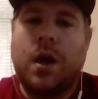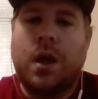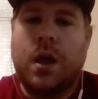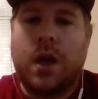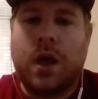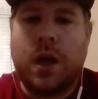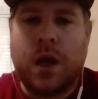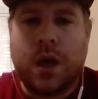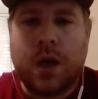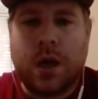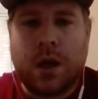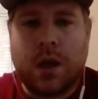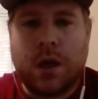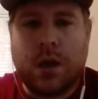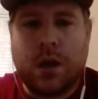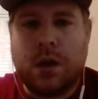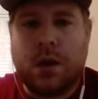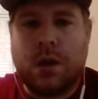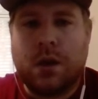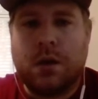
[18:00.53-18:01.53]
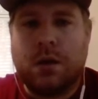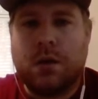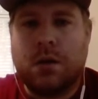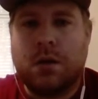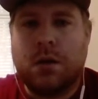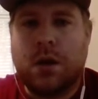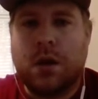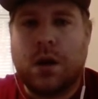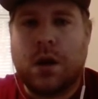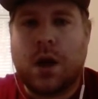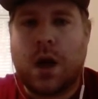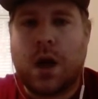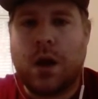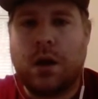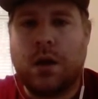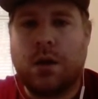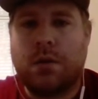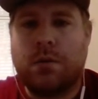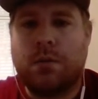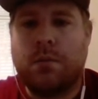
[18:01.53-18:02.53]
and
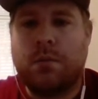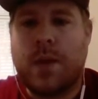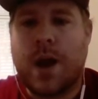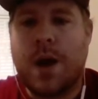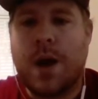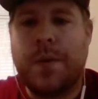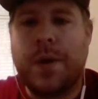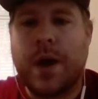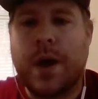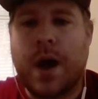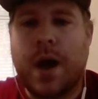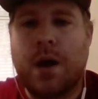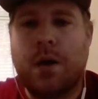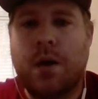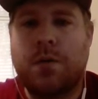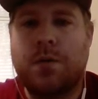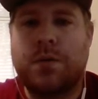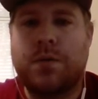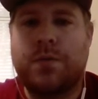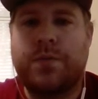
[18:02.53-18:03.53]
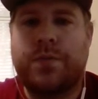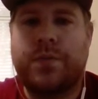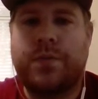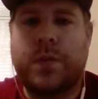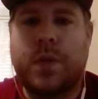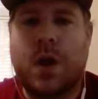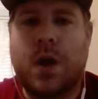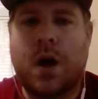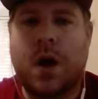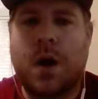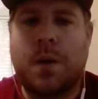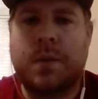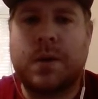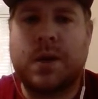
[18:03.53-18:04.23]
kind of mapping out a